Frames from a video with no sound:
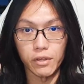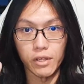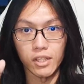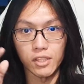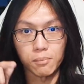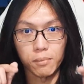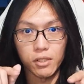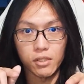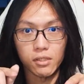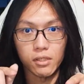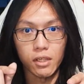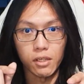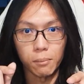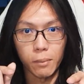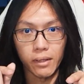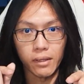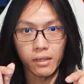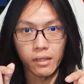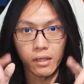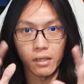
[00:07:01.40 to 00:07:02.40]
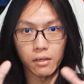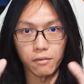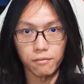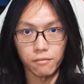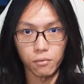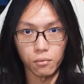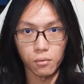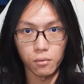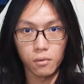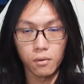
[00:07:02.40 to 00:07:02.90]
especially a Monday if
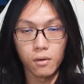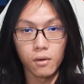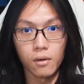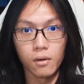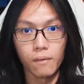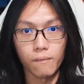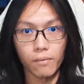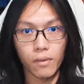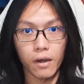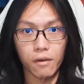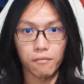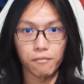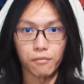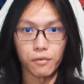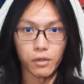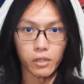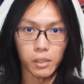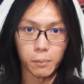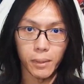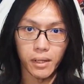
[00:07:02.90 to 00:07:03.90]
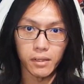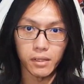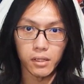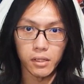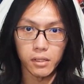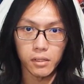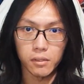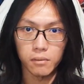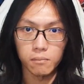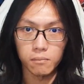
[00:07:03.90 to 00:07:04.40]
you are free on a Monday.